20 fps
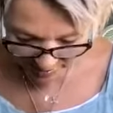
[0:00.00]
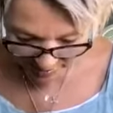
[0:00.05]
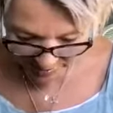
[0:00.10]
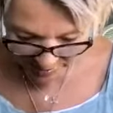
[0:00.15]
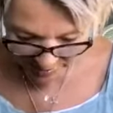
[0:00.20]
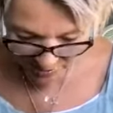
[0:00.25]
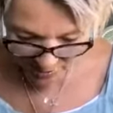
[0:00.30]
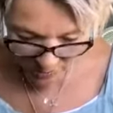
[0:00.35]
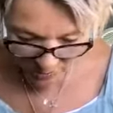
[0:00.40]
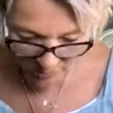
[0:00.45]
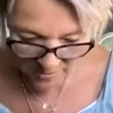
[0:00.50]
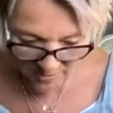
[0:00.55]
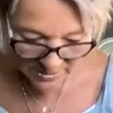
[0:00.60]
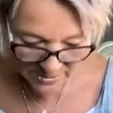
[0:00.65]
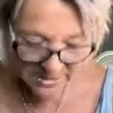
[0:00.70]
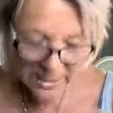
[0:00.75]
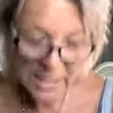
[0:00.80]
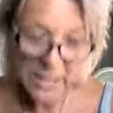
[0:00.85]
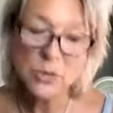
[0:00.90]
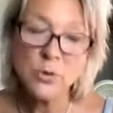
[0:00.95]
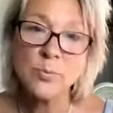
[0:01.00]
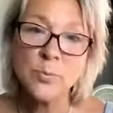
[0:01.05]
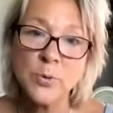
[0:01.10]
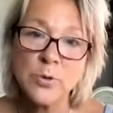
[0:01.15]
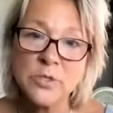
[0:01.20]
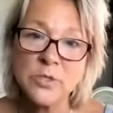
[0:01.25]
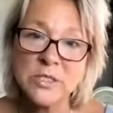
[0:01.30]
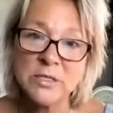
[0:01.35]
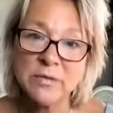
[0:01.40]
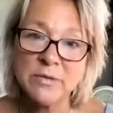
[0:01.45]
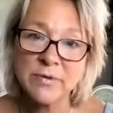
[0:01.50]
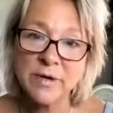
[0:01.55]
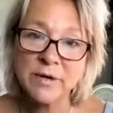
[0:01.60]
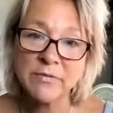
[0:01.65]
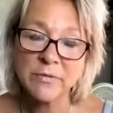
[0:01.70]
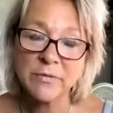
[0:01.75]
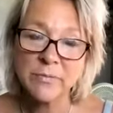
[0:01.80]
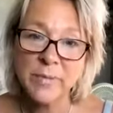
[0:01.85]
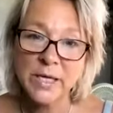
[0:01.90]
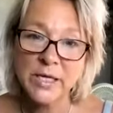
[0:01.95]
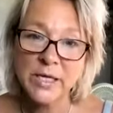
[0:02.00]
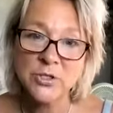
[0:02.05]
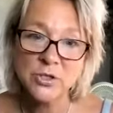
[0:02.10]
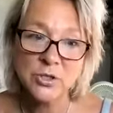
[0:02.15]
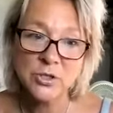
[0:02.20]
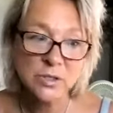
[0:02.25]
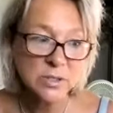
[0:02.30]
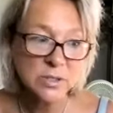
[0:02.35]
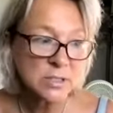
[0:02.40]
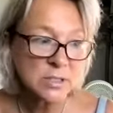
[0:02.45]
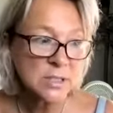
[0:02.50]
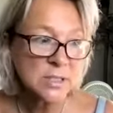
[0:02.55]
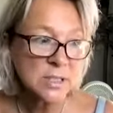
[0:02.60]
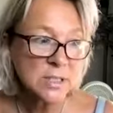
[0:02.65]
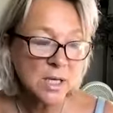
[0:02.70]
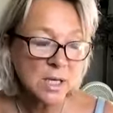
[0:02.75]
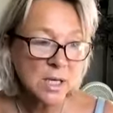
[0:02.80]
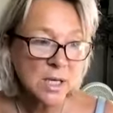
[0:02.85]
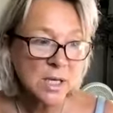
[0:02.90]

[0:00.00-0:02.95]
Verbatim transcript: So set your positive affirmations,